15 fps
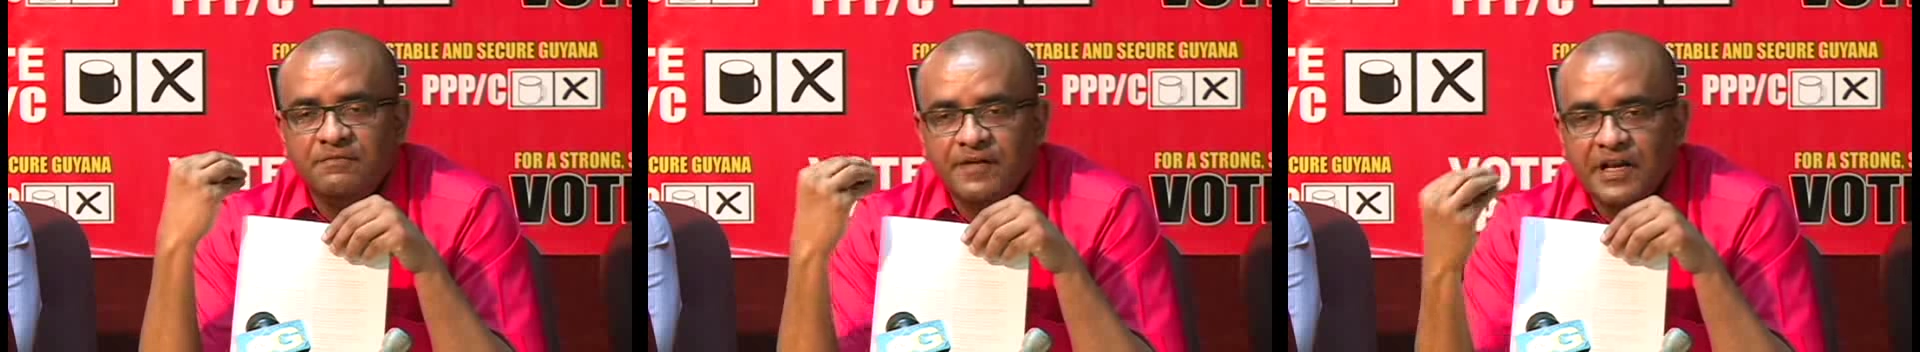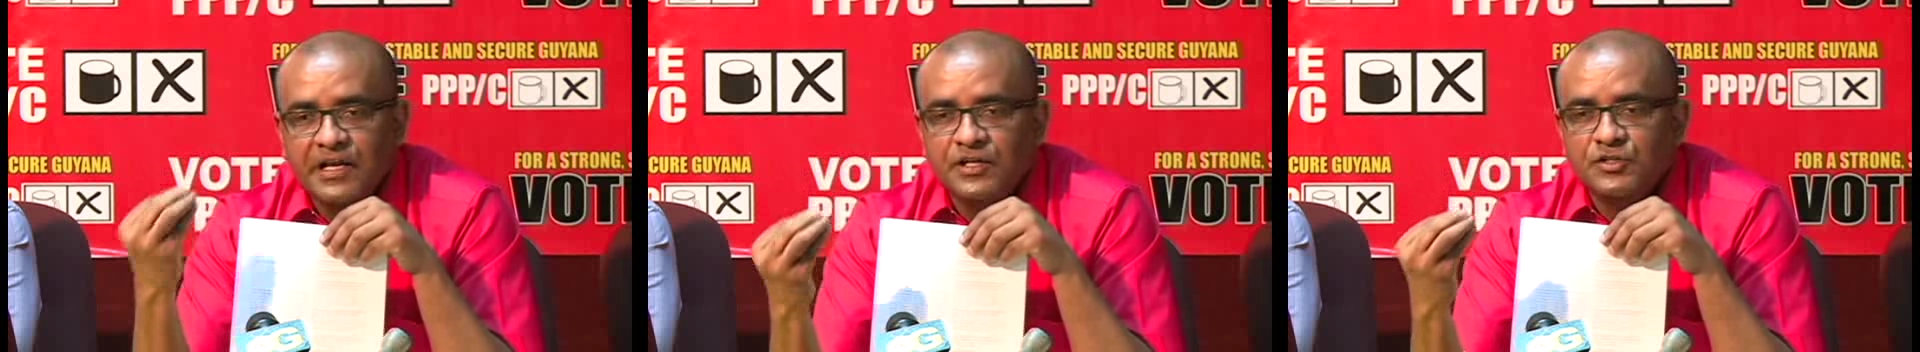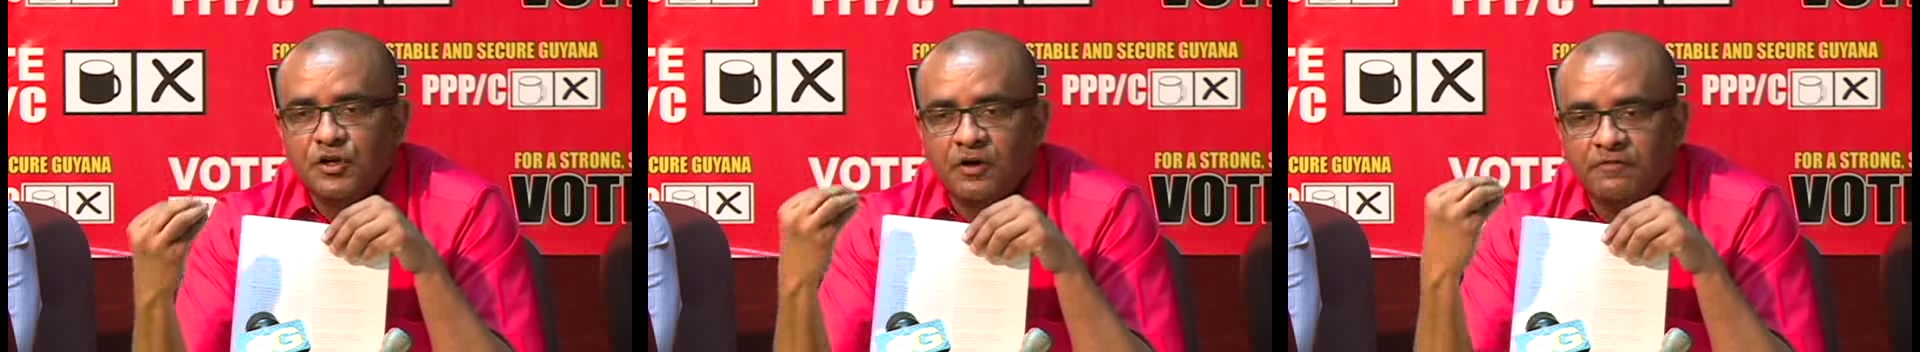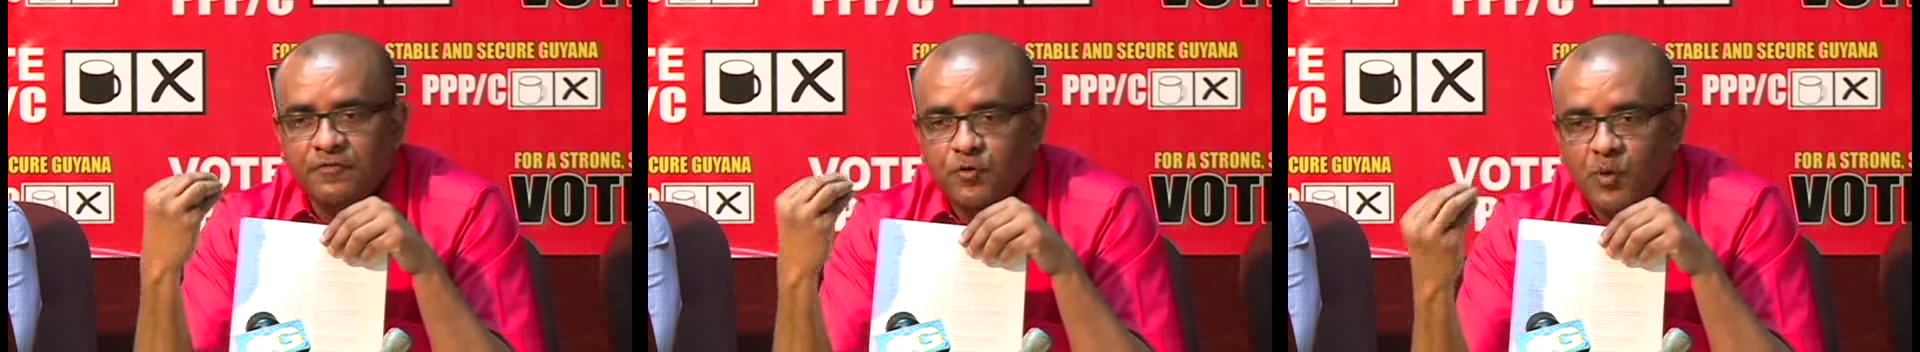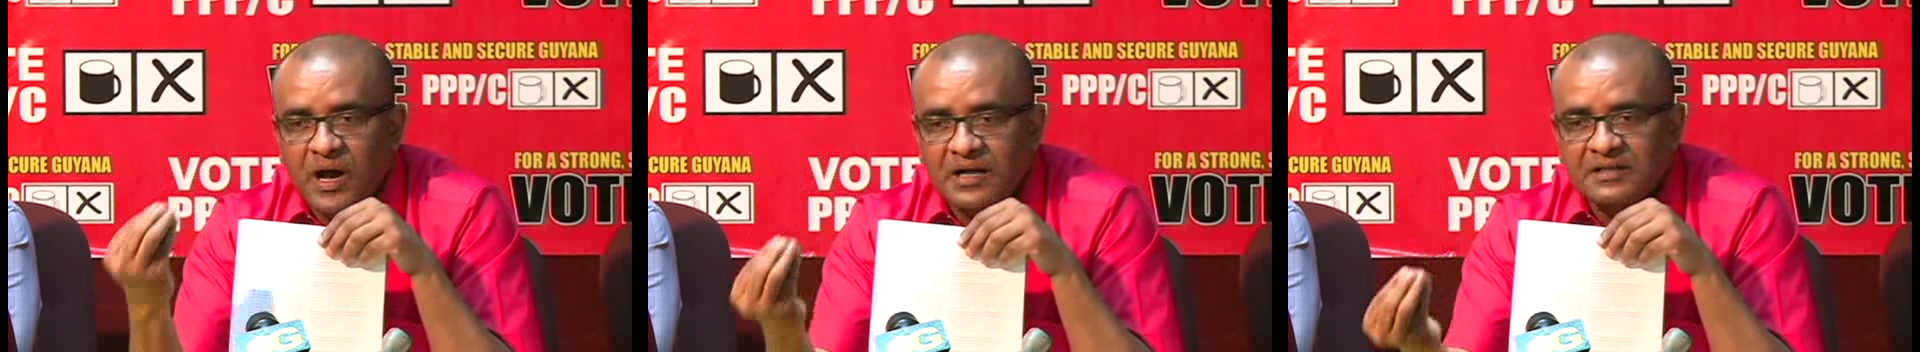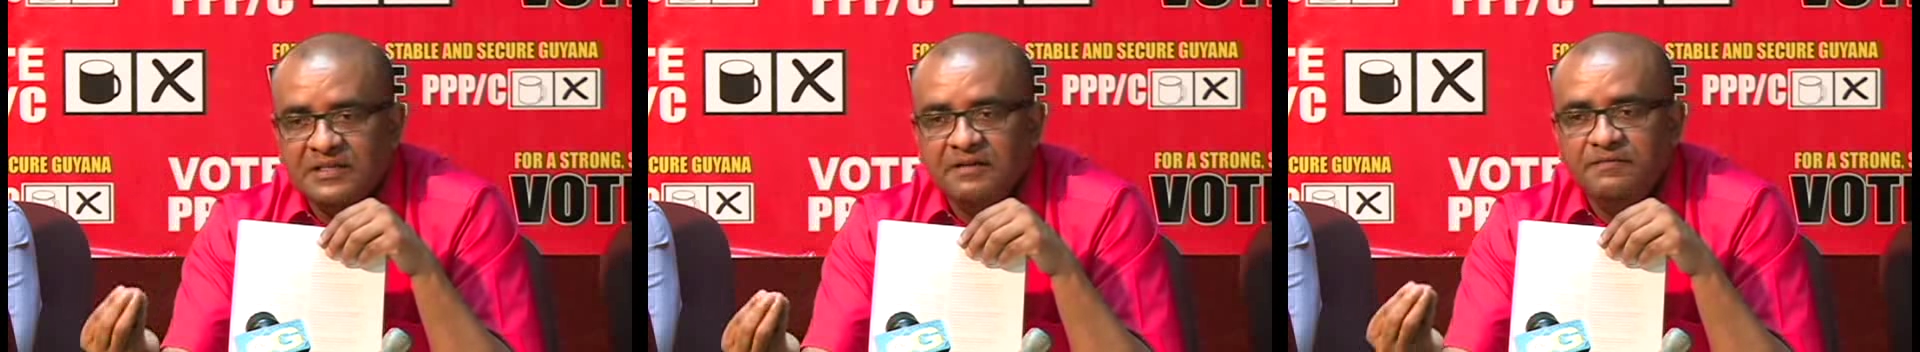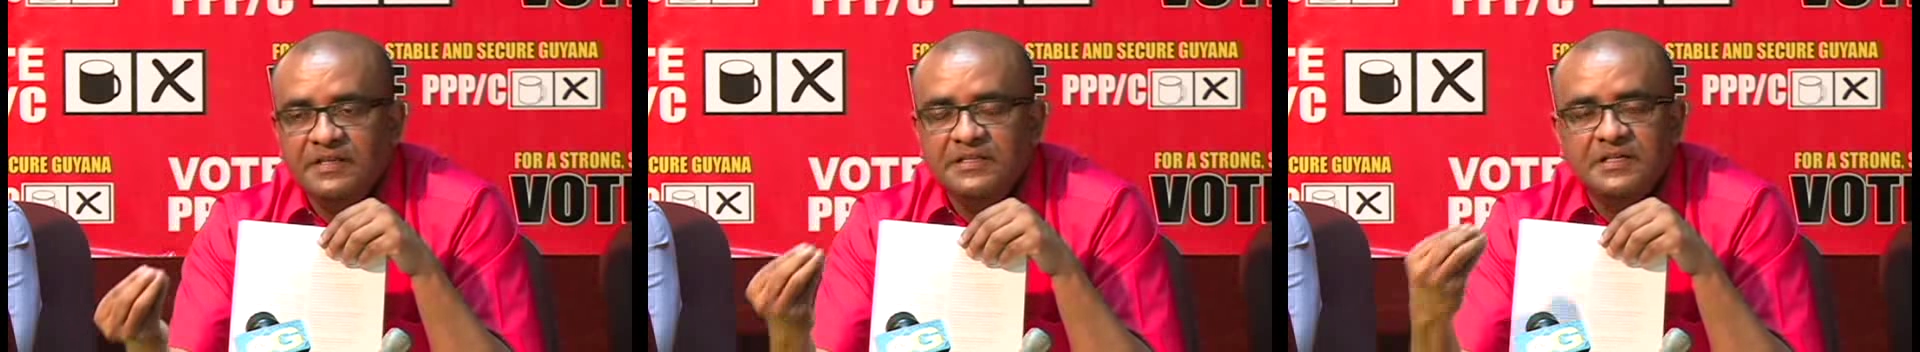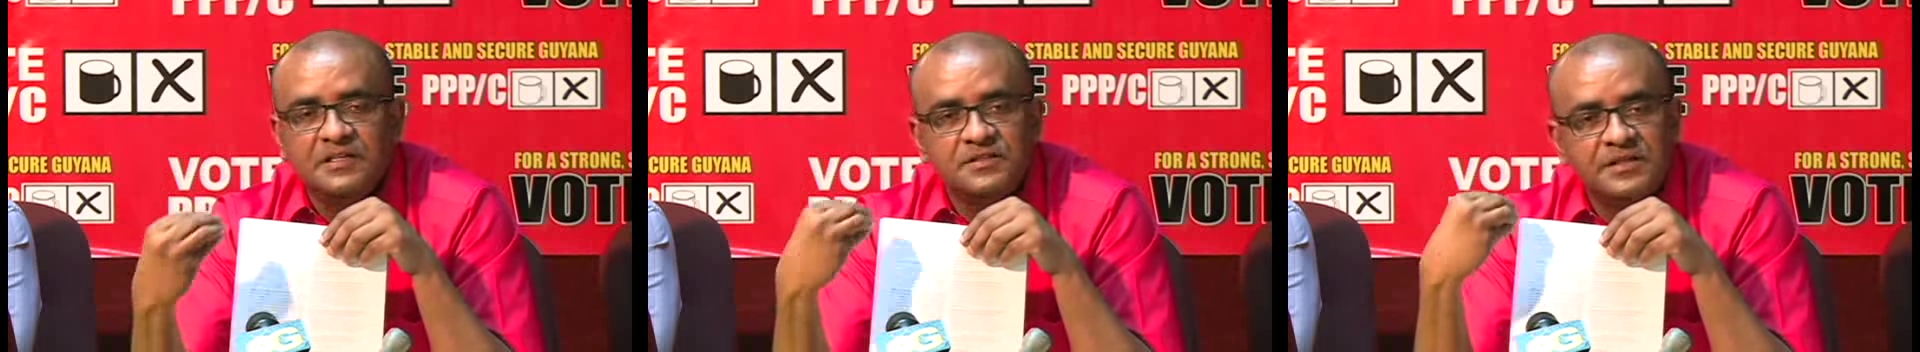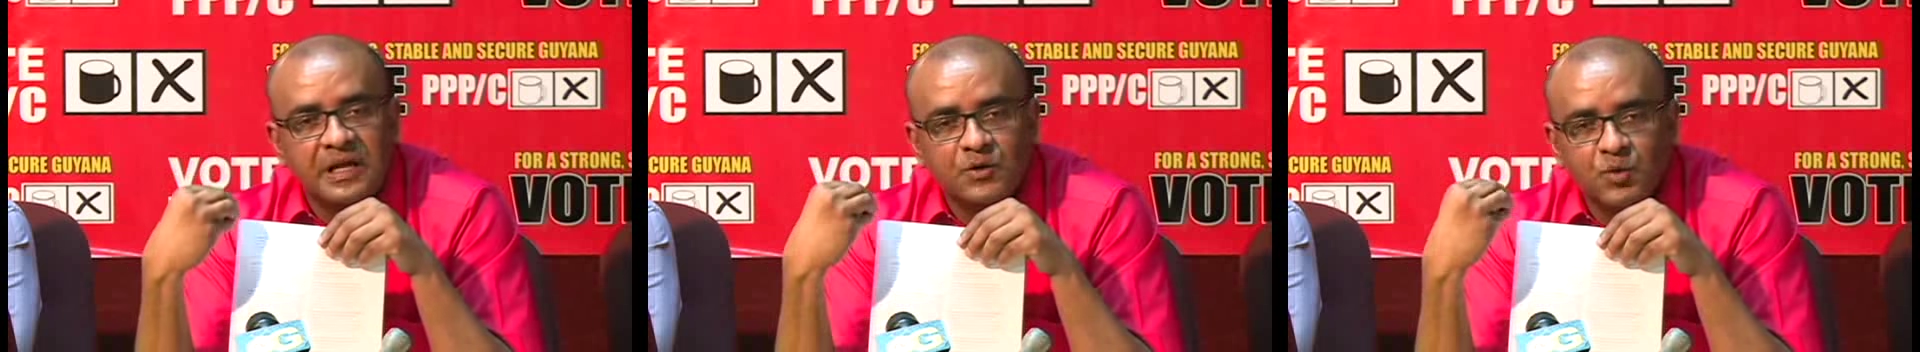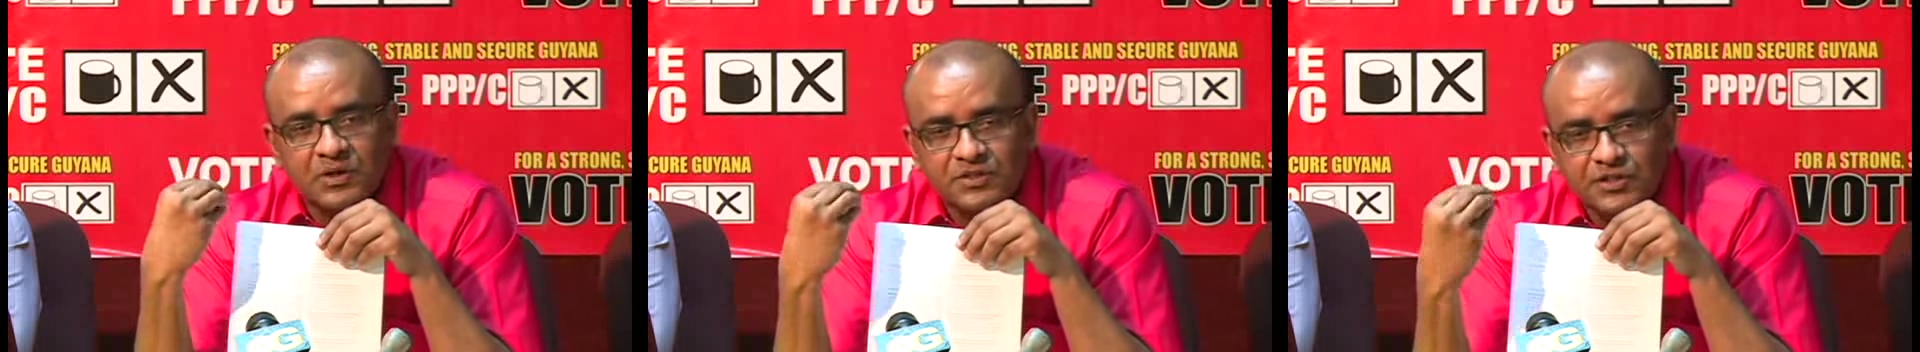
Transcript: in the village or a few activities that